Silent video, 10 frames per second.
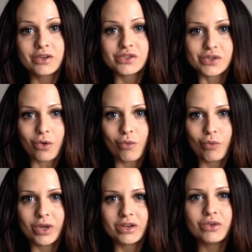So
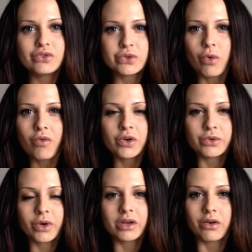when you do
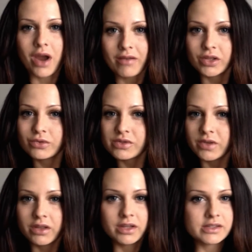overdo it and you're having those
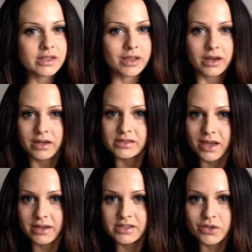feelings and that
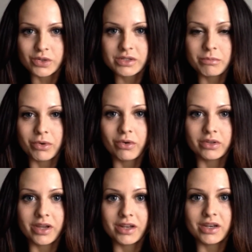anxiety starts to build
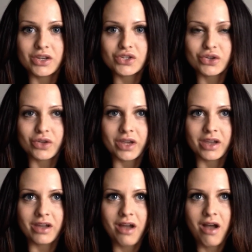
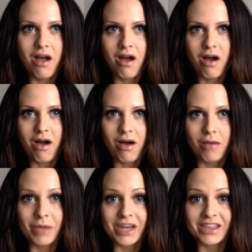initially,
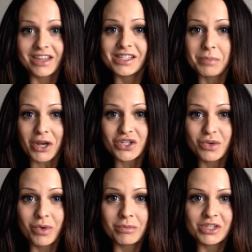and I think especially
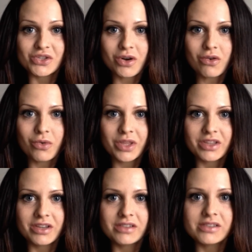women struggle with
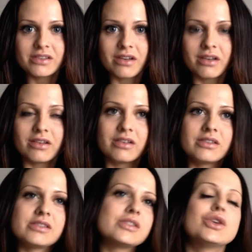this,
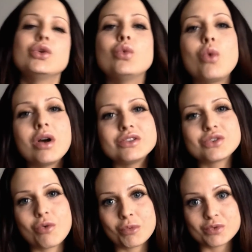is you want to
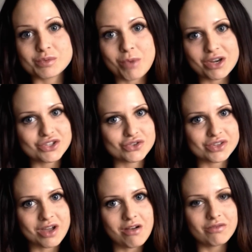almost punish
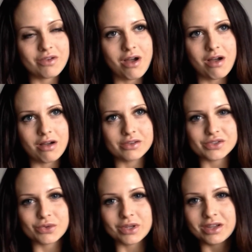yourself.
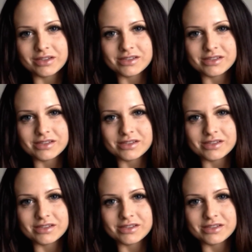So the